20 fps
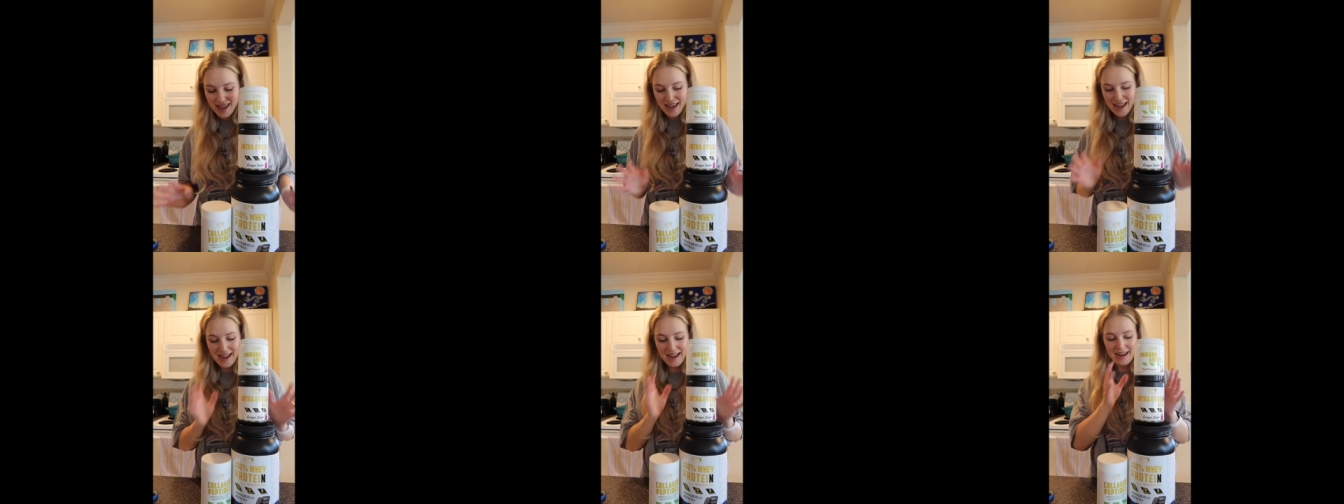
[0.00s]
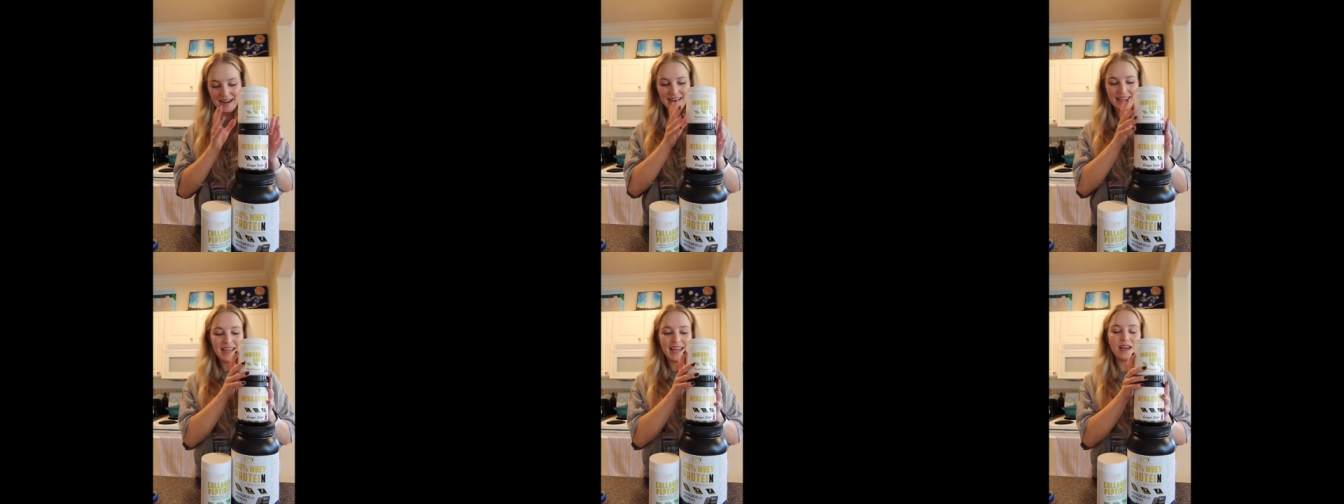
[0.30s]

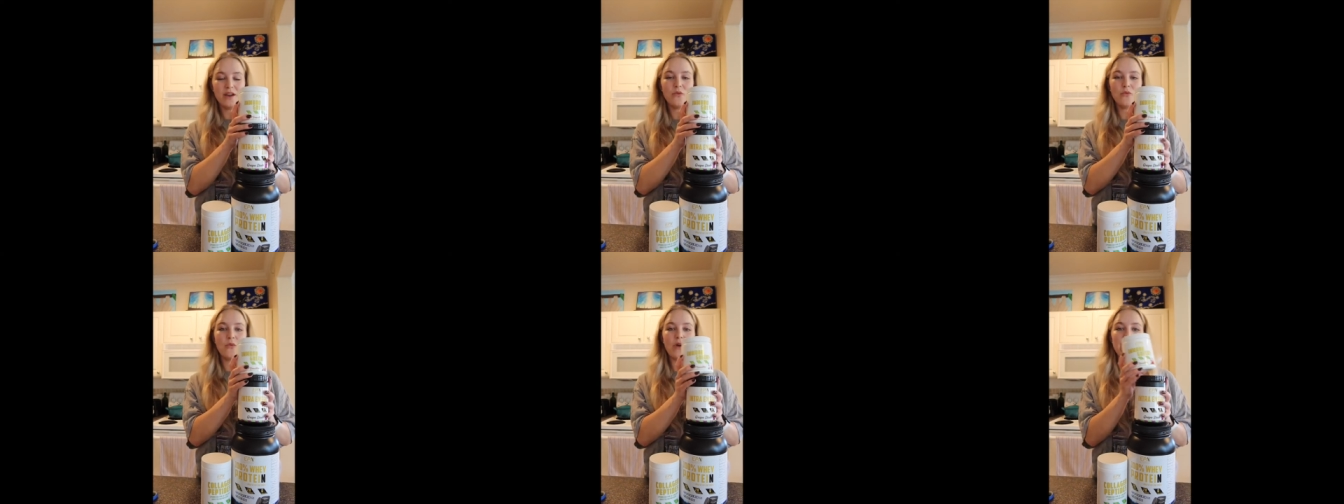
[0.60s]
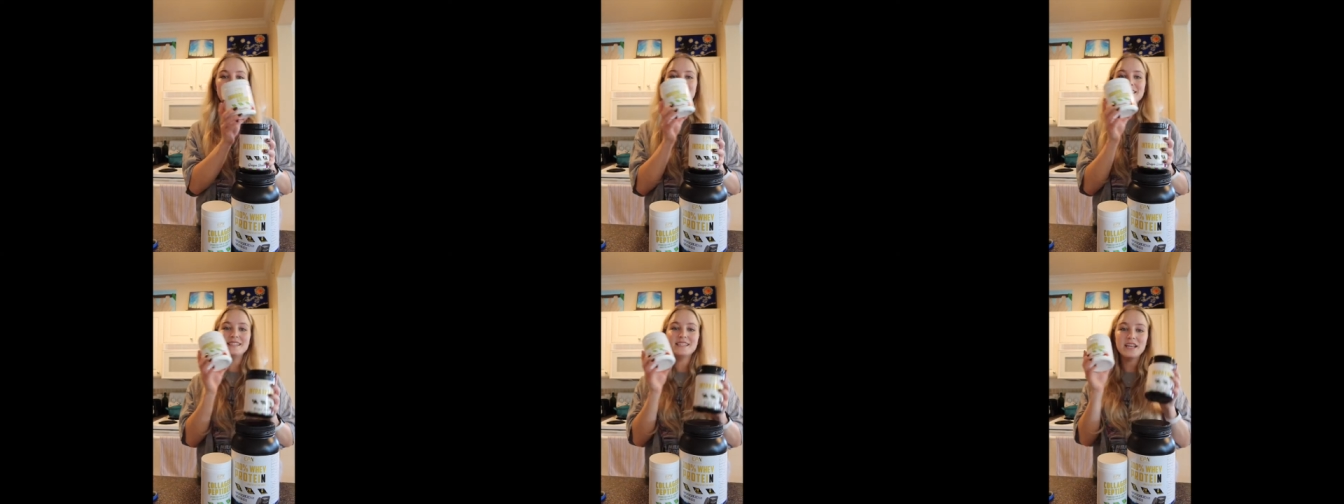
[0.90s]
and can't
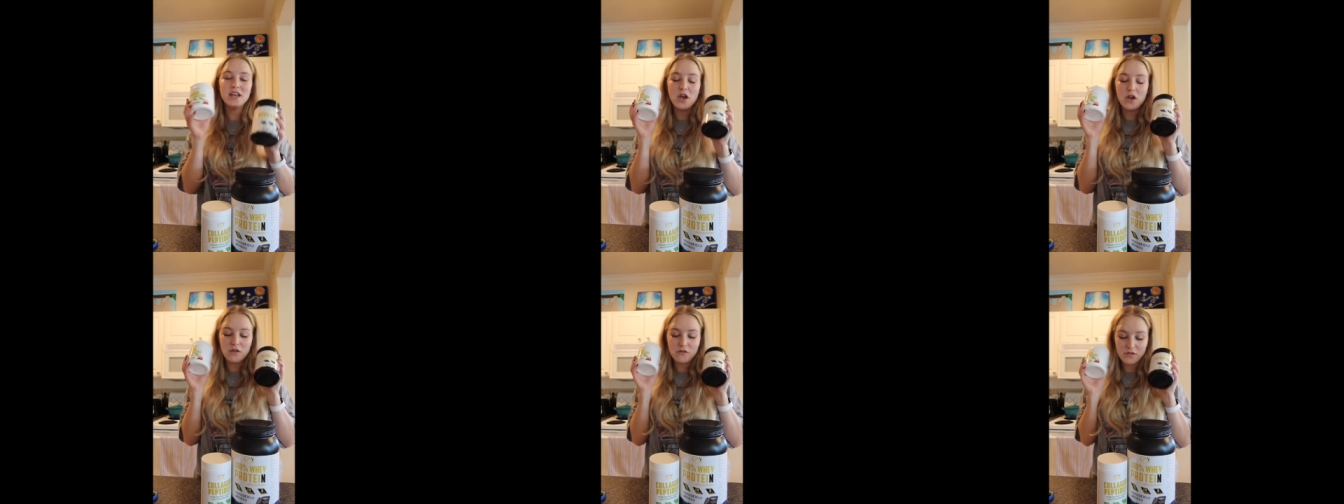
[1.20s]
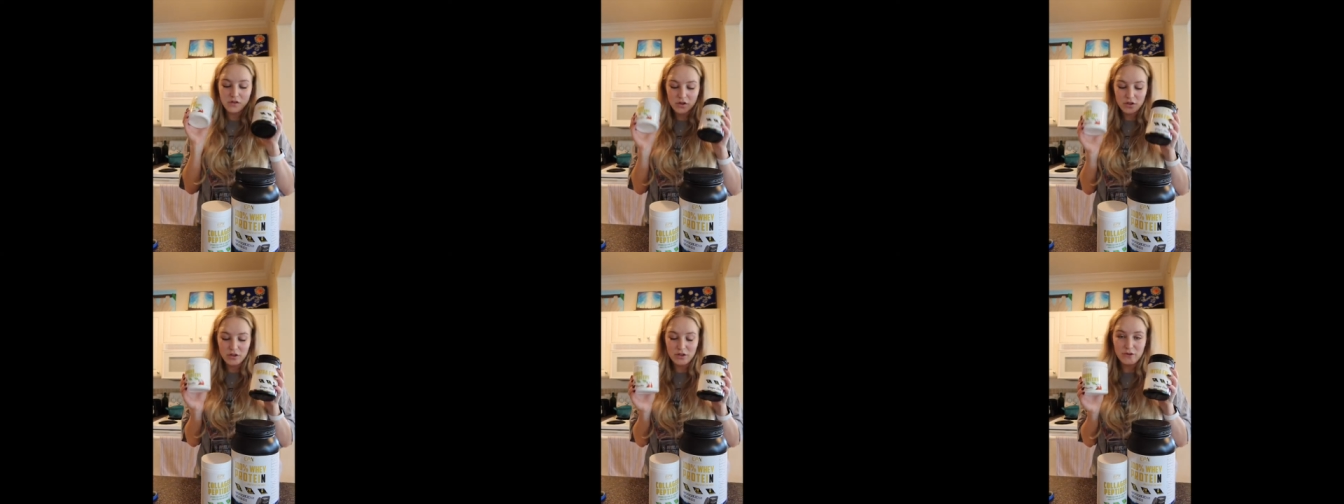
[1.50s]
wait
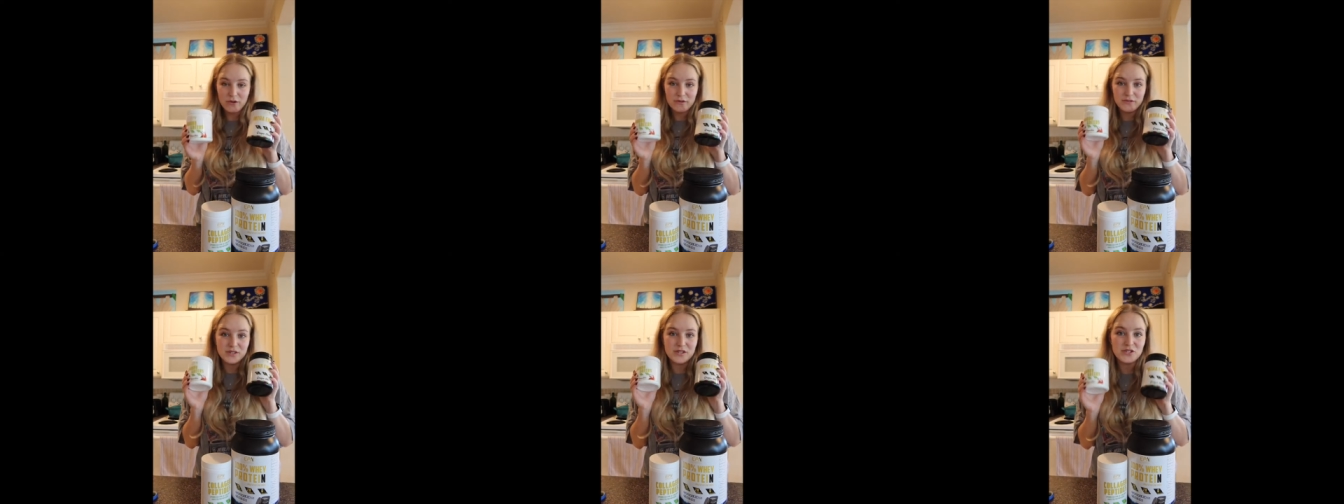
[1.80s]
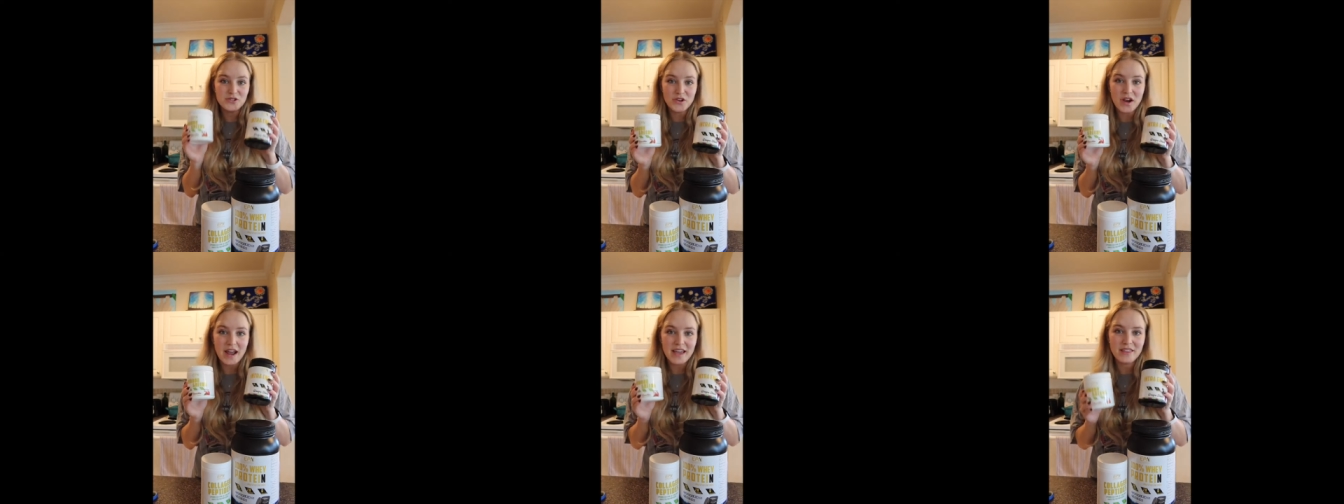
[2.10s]
for you to
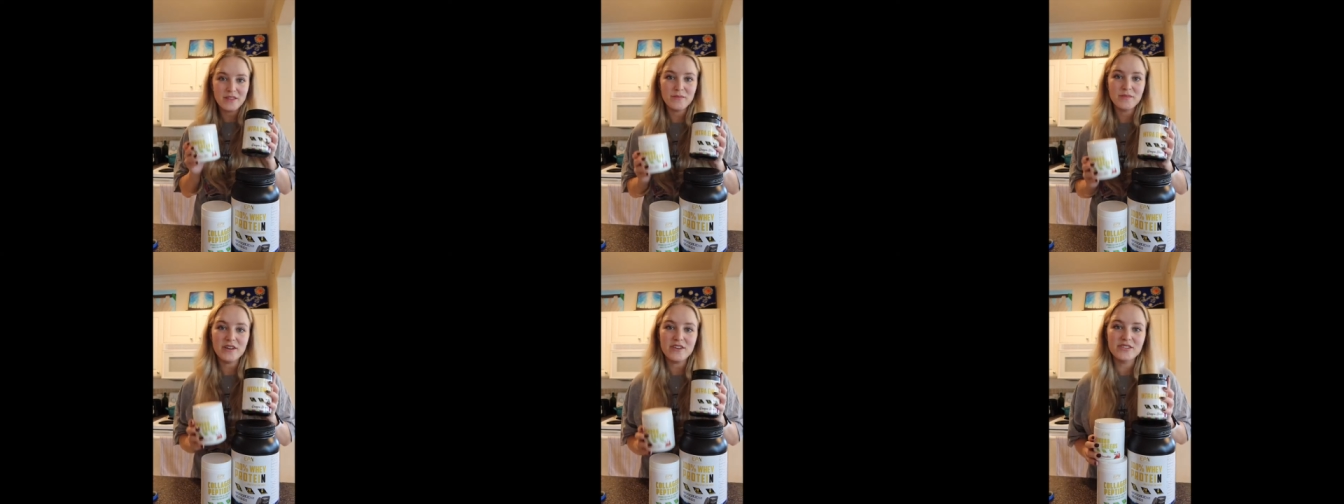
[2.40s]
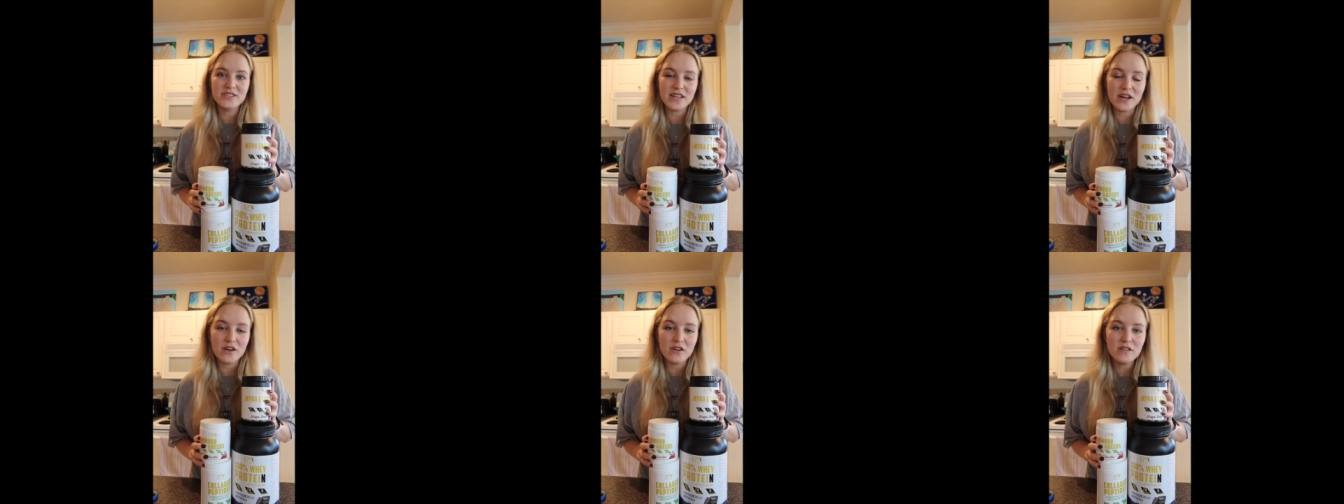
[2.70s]
try them
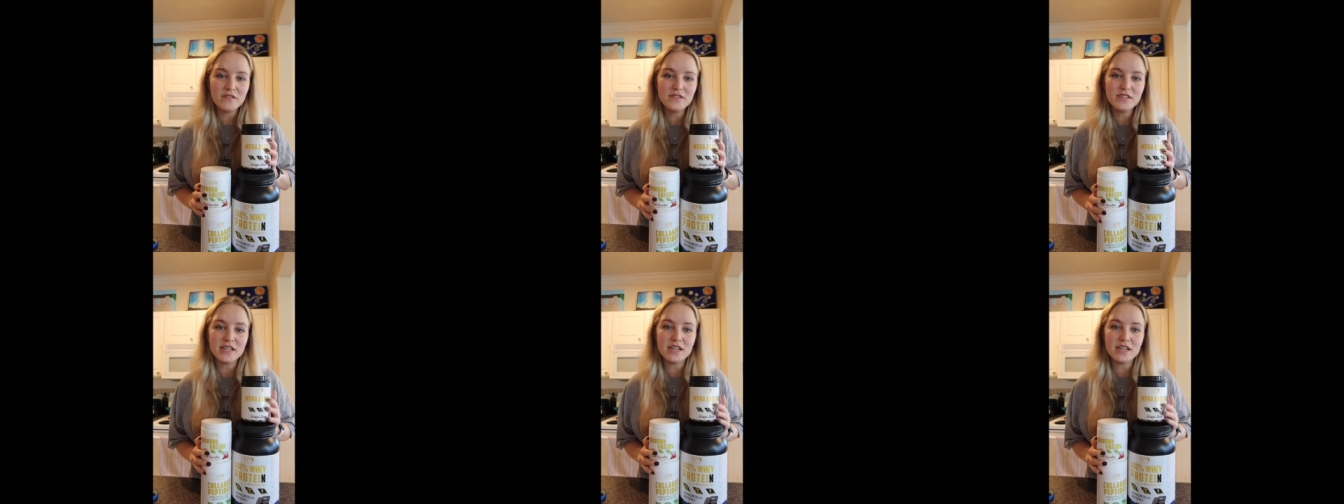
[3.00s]
yourselves.